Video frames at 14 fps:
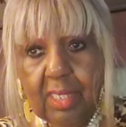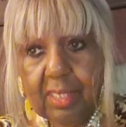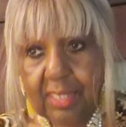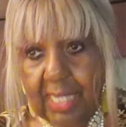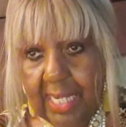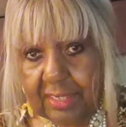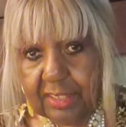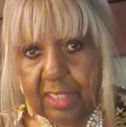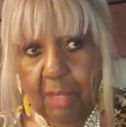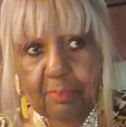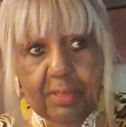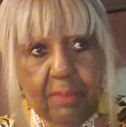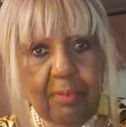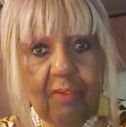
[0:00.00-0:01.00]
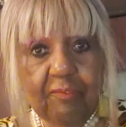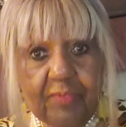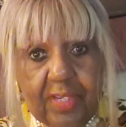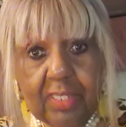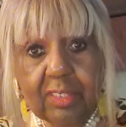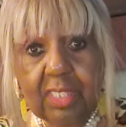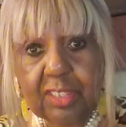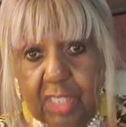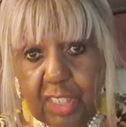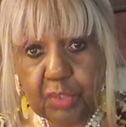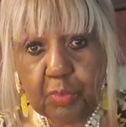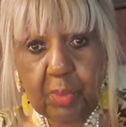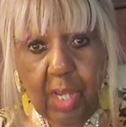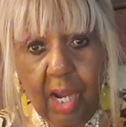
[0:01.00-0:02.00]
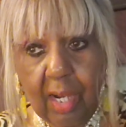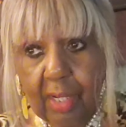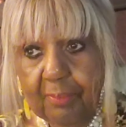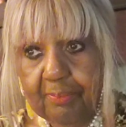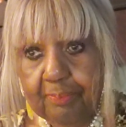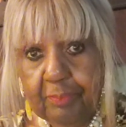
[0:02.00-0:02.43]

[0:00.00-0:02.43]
Yes, young people are fearless. Yes, we are.